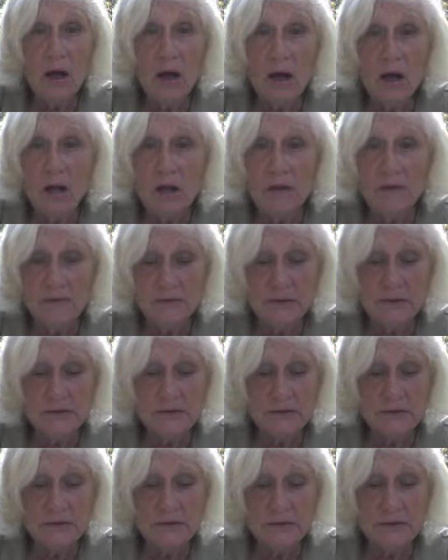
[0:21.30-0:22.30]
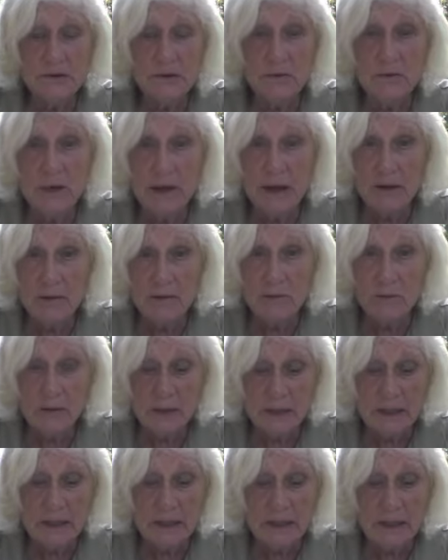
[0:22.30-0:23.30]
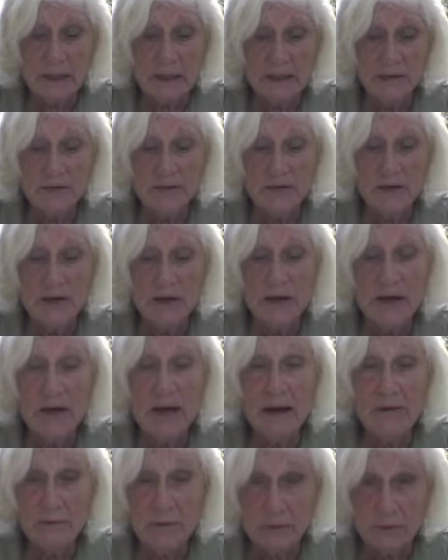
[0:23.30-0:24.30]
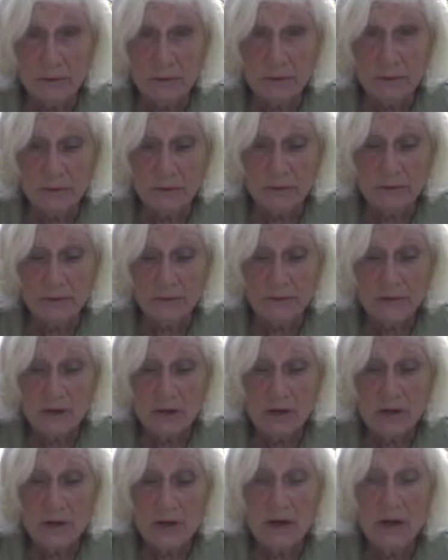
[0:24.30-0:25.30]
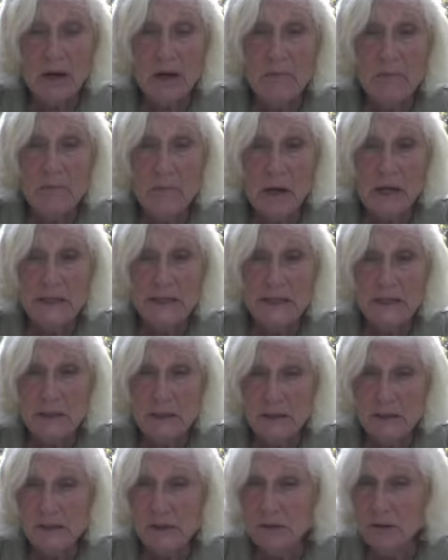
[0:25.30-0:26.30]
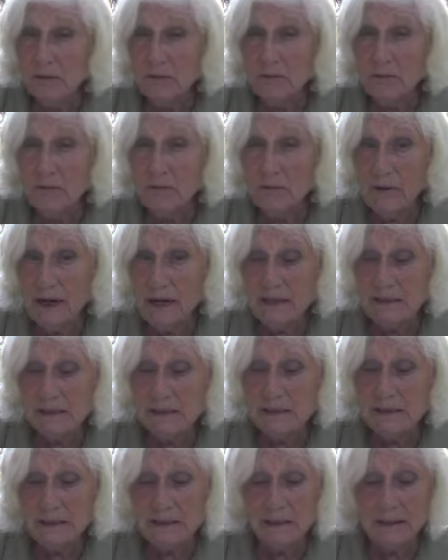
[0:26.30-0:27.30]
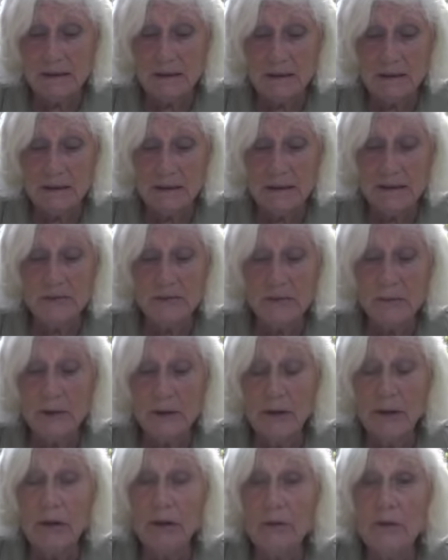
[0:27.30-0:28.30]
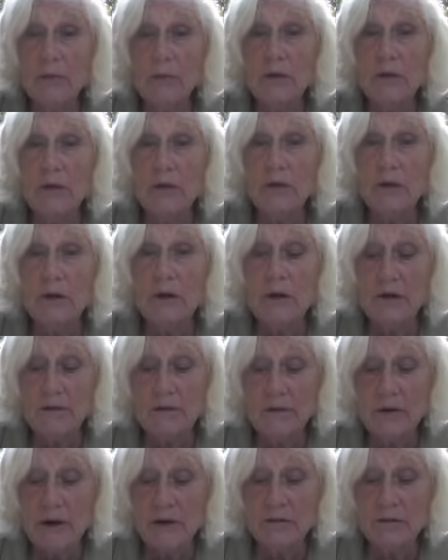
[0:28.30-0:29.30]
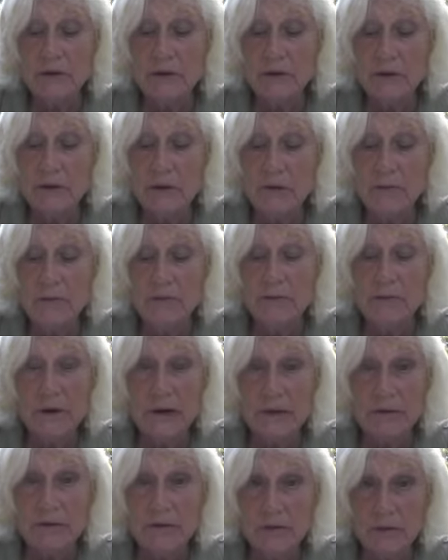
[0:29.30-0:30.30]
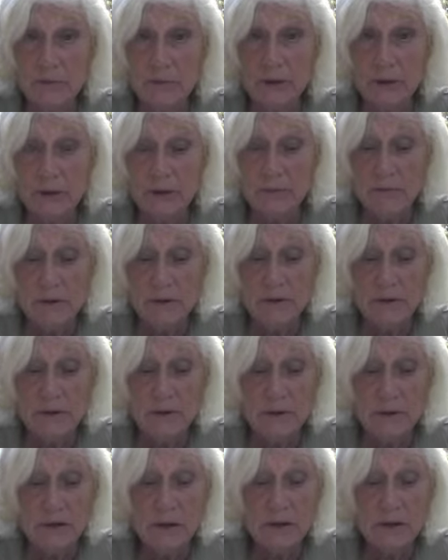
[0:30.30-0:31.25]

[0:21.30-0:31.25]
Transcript: All of us, no matter what age, have burdens. My six year old grandson is bearing the burden of having no friends to play with,